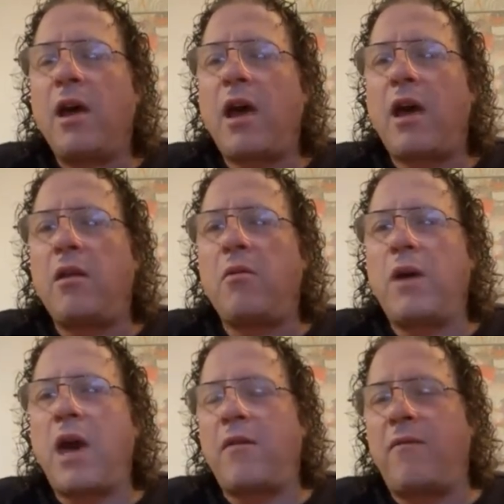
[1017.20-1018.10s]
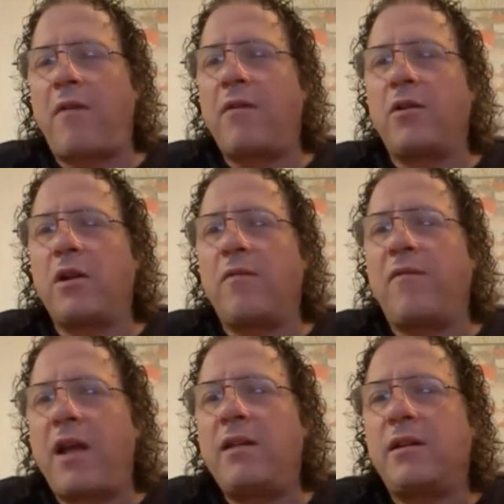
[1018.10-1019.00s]
And we had a very good
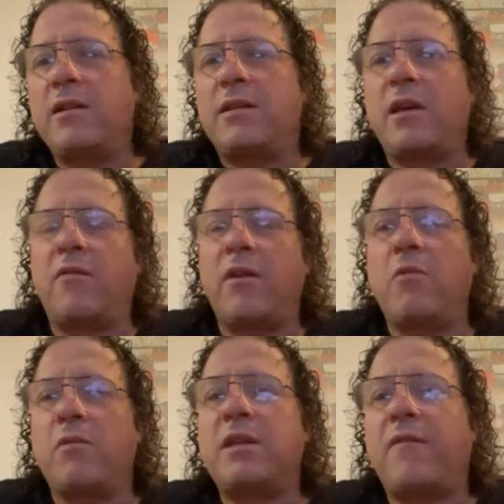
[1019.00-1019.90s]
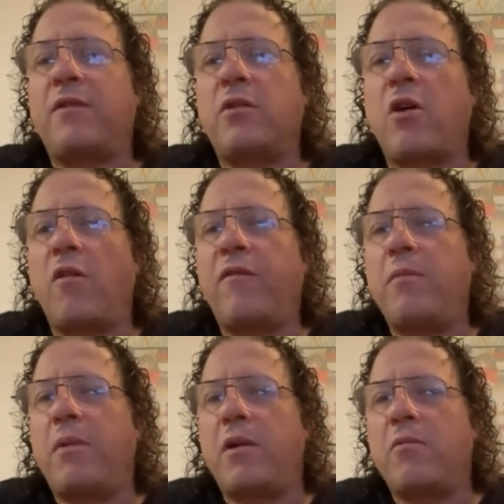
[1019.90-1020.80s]
event, considering it was after
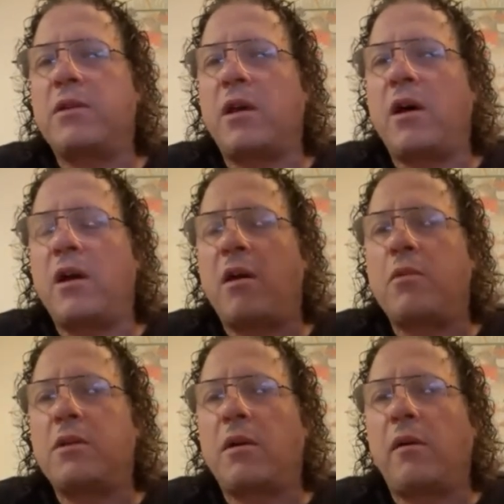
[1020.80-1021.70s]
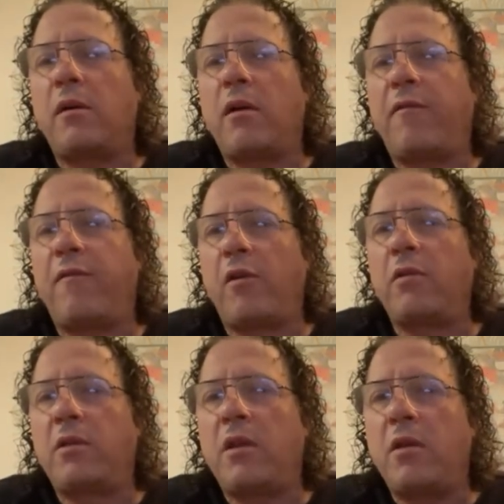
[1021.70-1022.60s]
COVID, but it was a
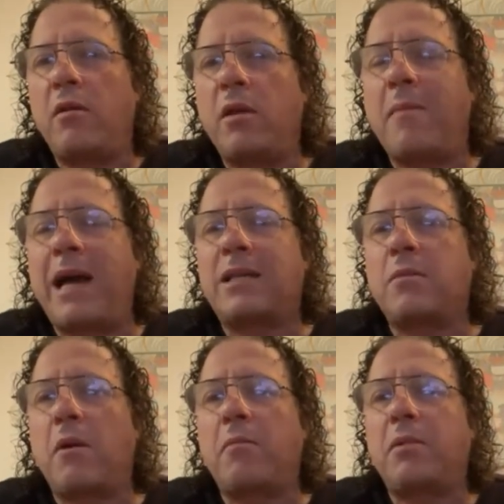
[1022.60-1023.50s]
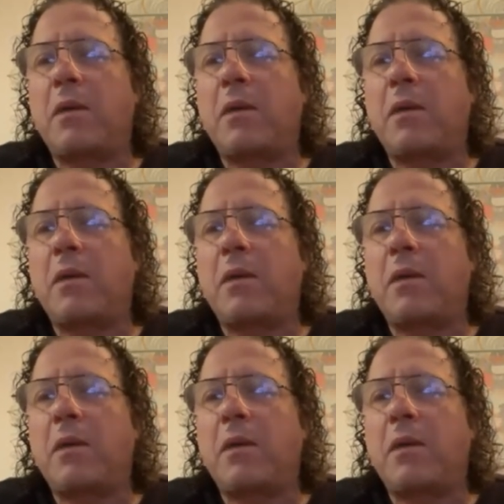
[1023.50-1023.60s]
full, the maximum